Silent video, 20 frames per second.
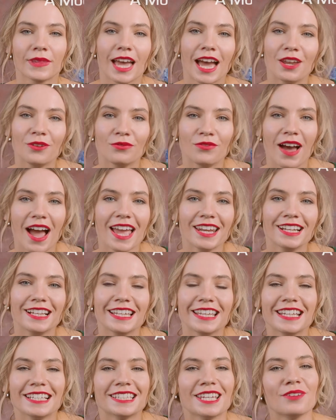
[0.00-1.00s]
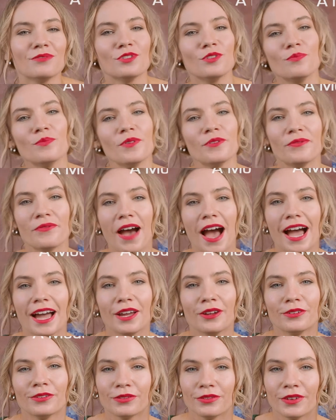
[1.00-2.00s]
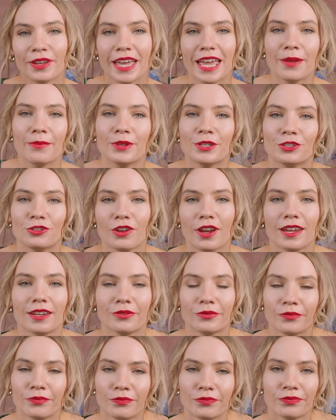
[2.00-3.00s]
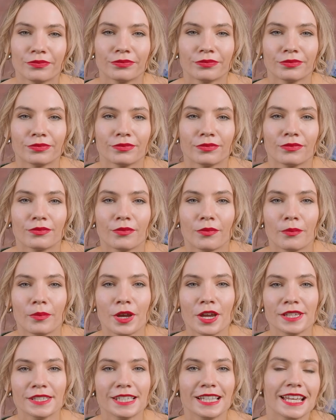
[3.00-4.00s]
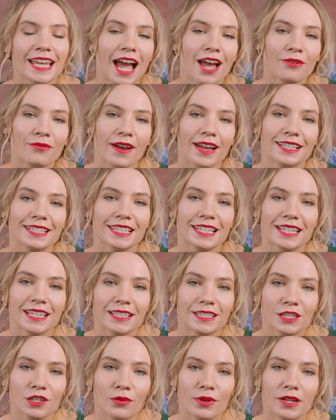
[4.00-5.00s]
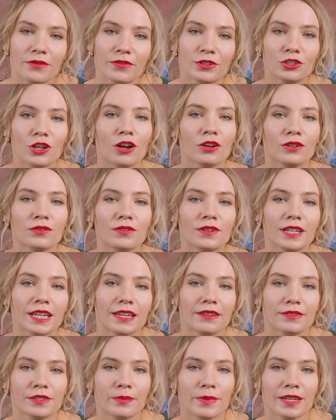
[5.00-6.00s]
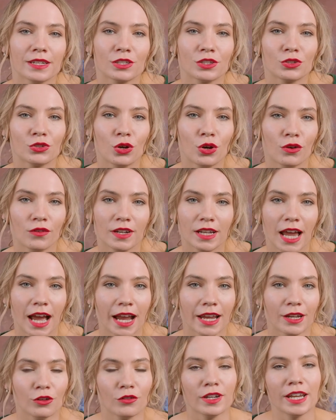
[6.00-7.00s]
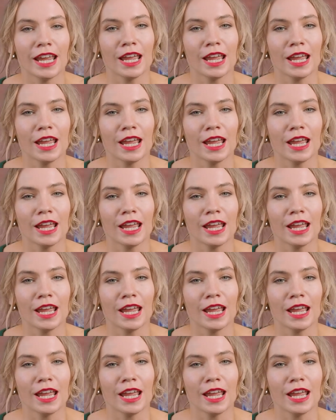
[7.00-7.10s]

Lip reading: And finally, tip number 5, imagery. Personally, I find it easier when a photographer gives me a storyline or an